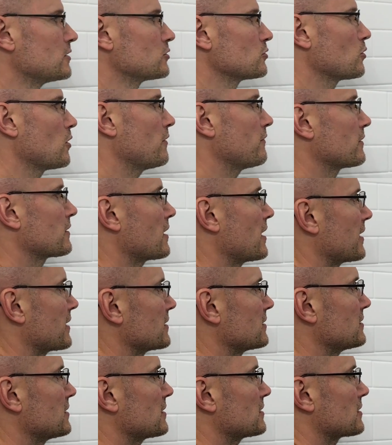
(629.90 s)
12 o'clock
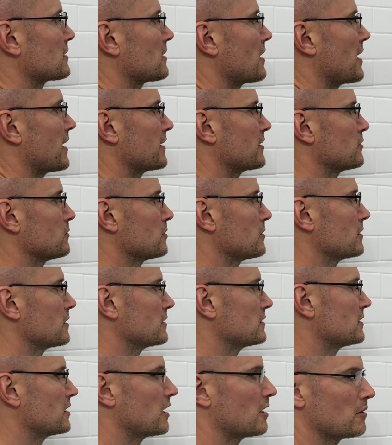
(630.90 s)
and 6 o'clock, and you'll be
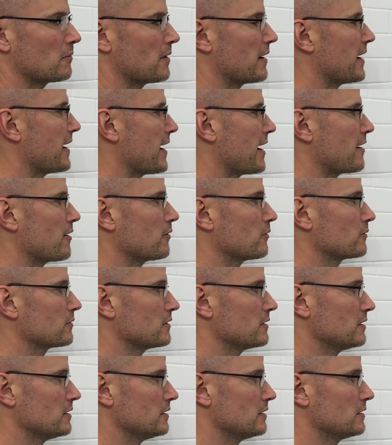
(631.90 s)
able to tell by how
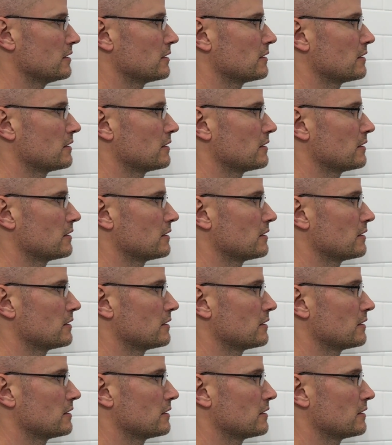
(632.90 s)
the